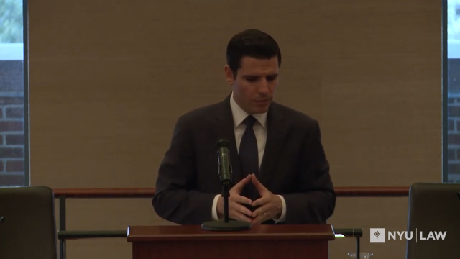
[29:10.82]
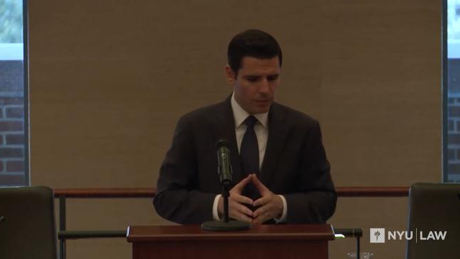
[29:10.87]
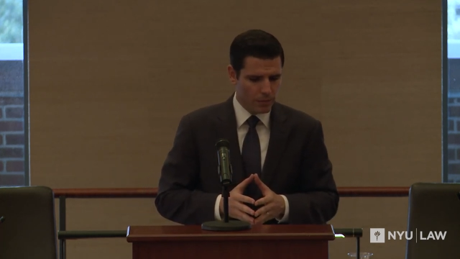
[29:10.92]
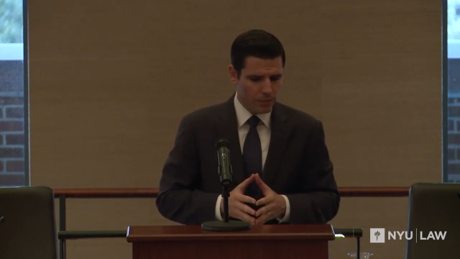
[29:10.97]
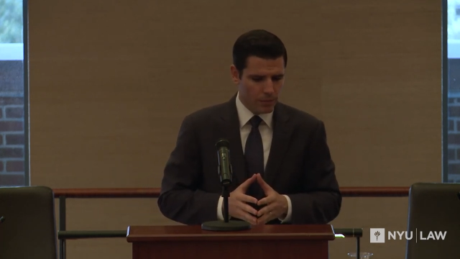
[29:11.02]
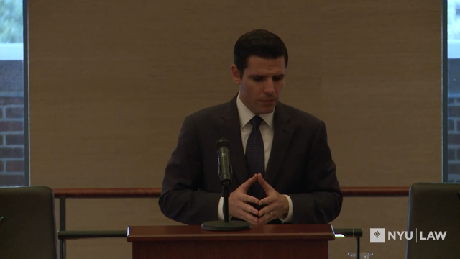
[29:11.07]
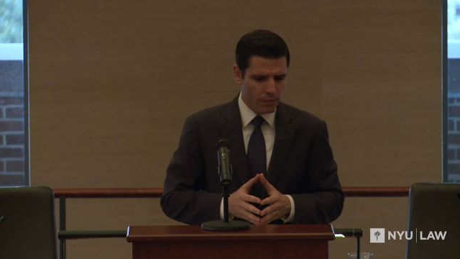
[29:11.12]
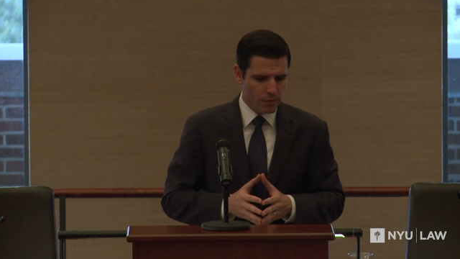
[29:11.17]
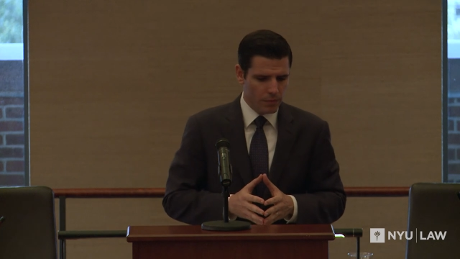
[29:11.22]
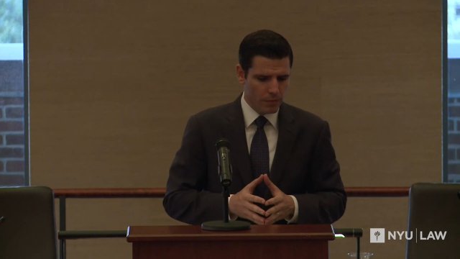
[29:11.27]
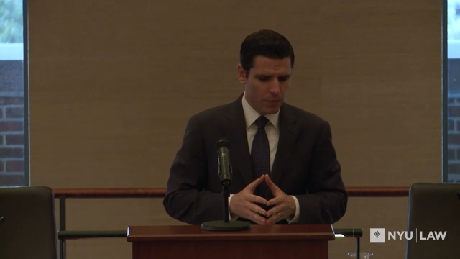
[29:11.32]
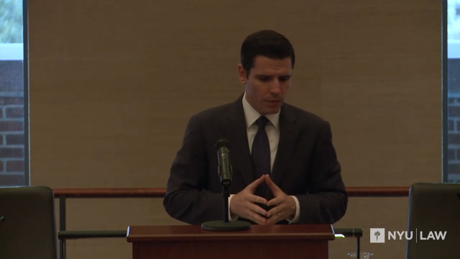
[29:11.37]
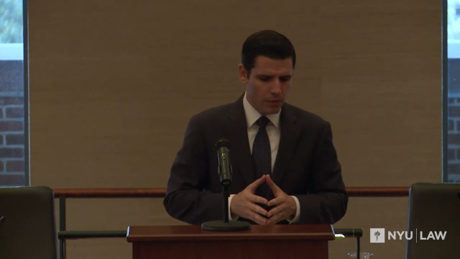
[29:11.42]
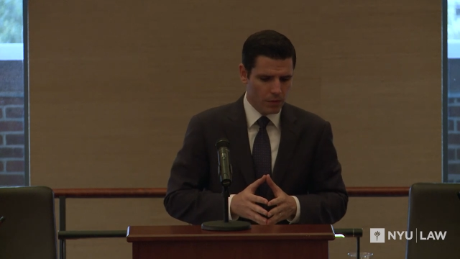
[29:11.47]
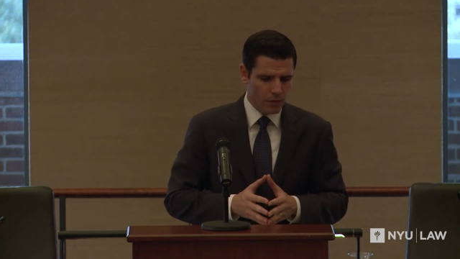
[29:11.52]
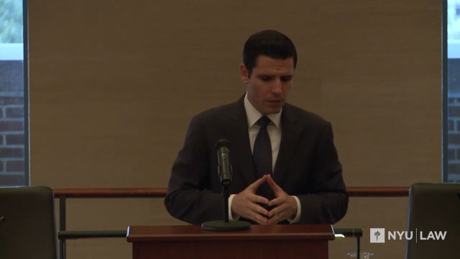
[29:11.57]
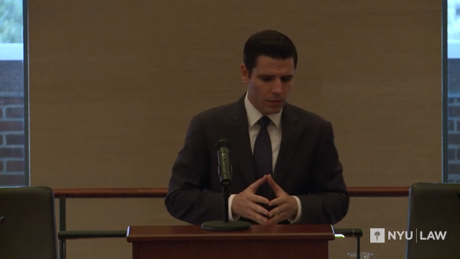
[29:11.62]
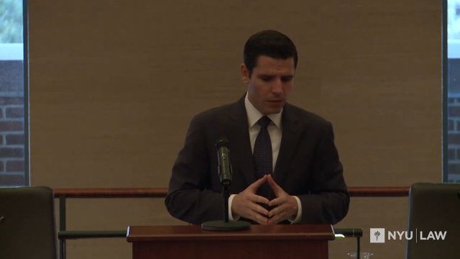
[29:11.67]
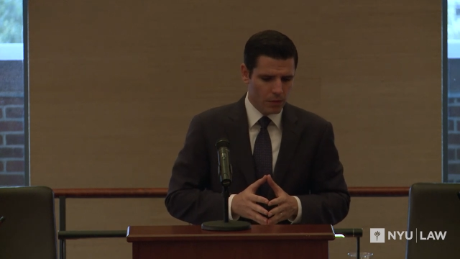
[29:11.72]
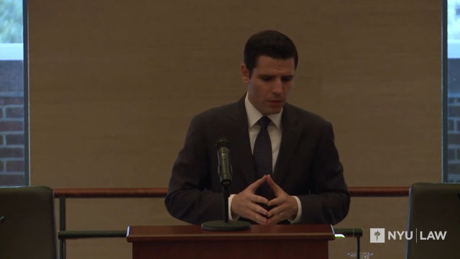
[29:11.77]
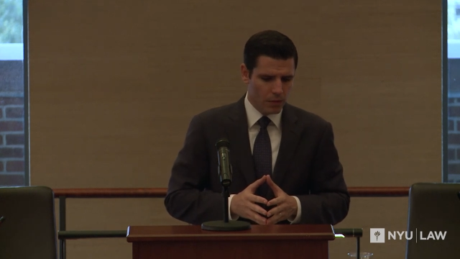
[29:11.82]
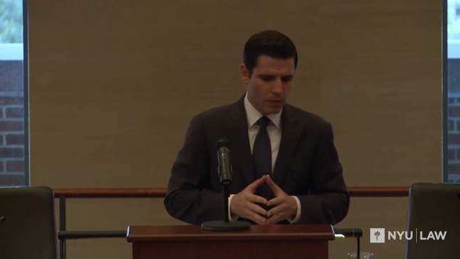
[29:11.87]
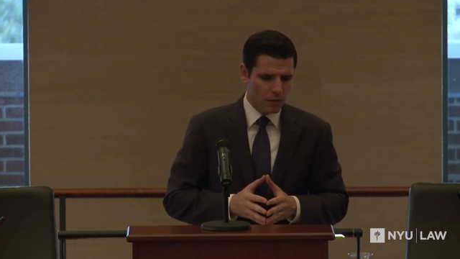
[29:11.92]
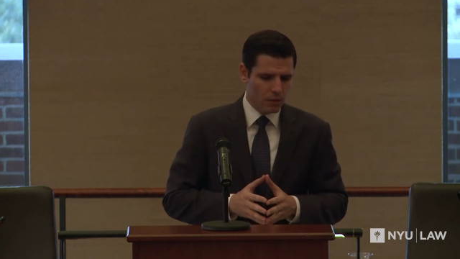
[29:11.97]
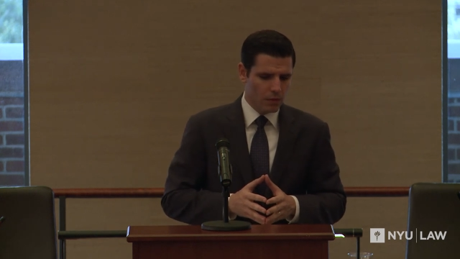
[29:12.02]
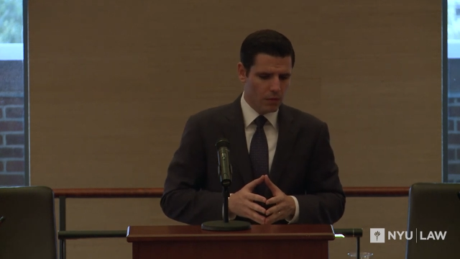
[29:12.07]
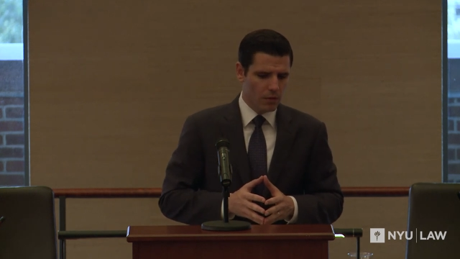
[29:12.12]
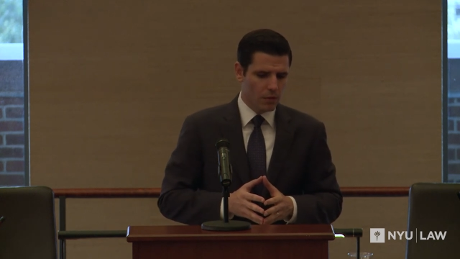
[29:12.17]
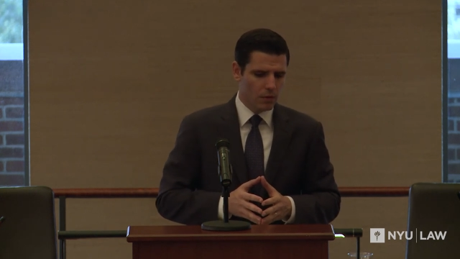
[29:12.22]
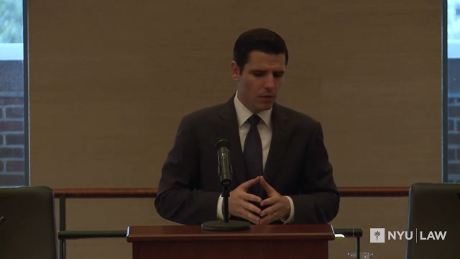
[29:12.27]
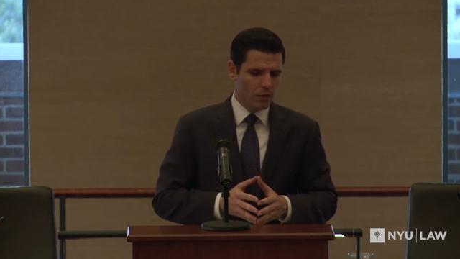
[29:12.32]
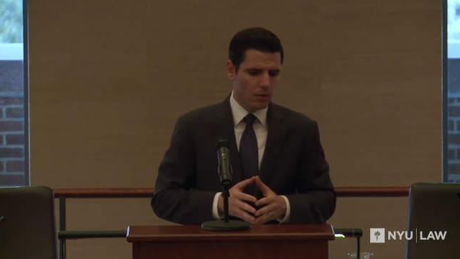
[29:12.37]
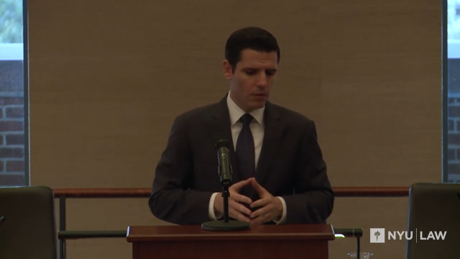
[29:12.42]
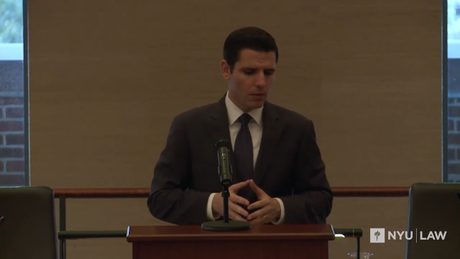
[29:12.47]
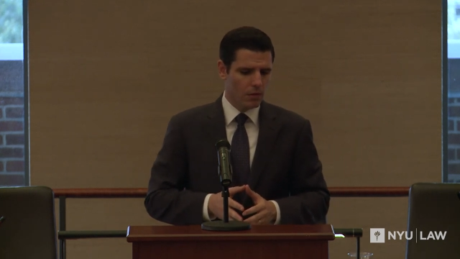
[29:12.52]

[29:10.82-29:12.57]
[no speech]